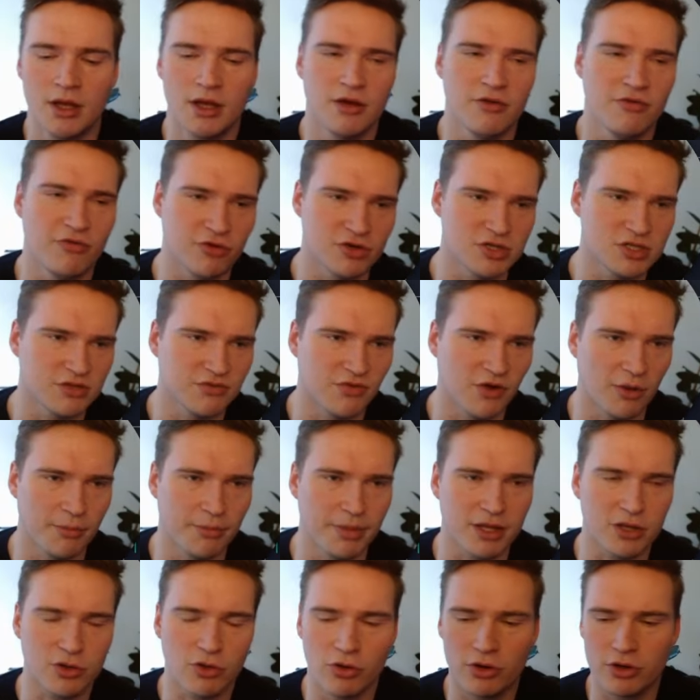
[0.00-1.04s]
first of all,
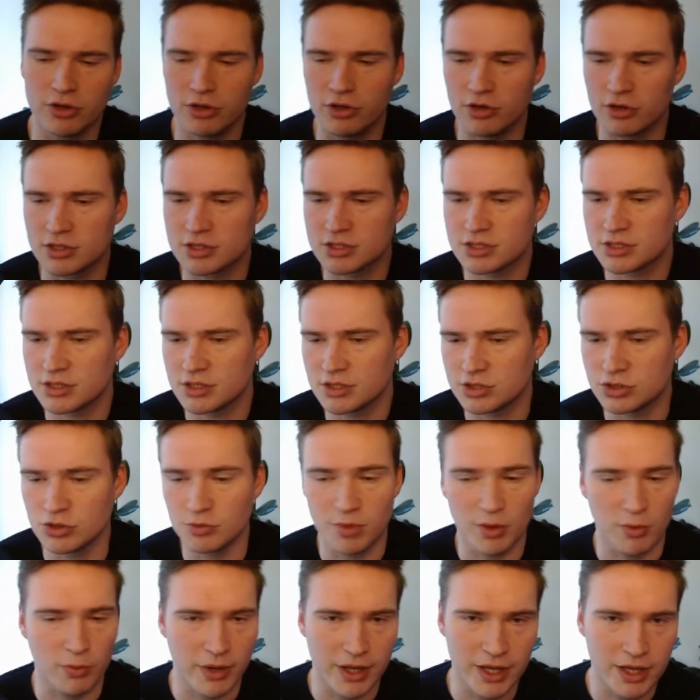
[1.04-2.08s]
Bitcoin looks
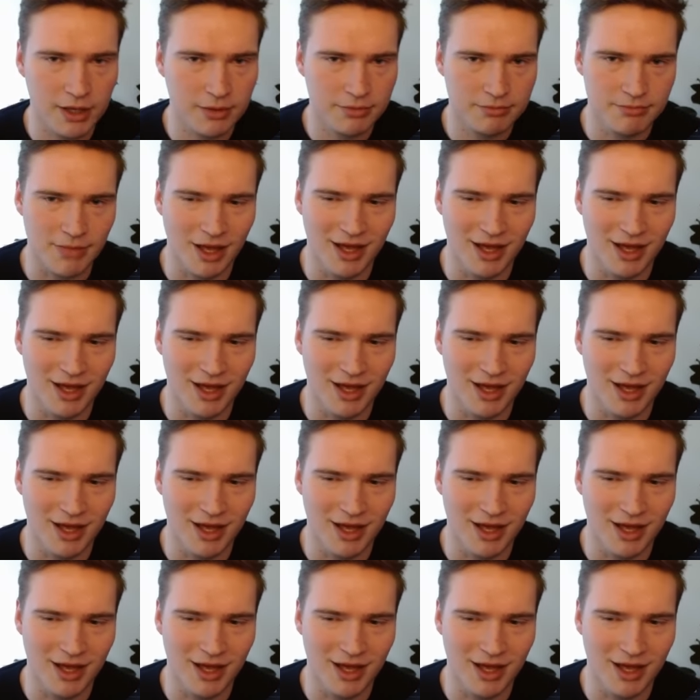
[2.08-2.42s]
super weak,